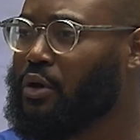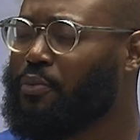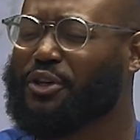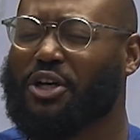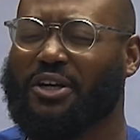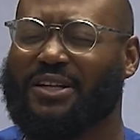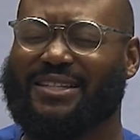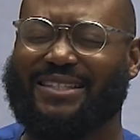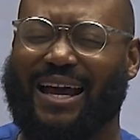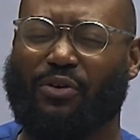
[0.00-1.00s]
We must
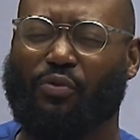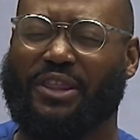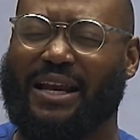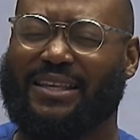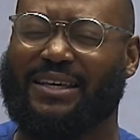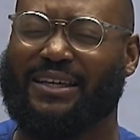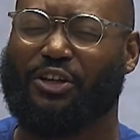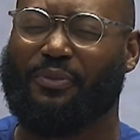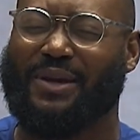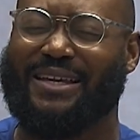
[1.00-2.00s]
understand what that
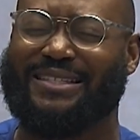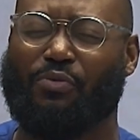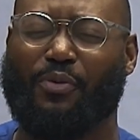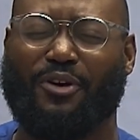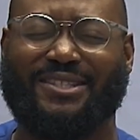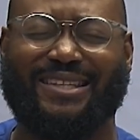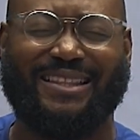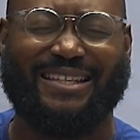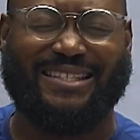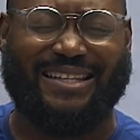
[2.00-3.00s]
kingdom is, and we must set
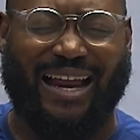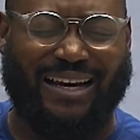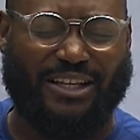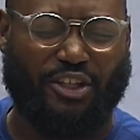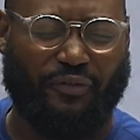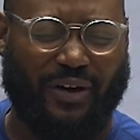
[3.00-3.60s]
the standards of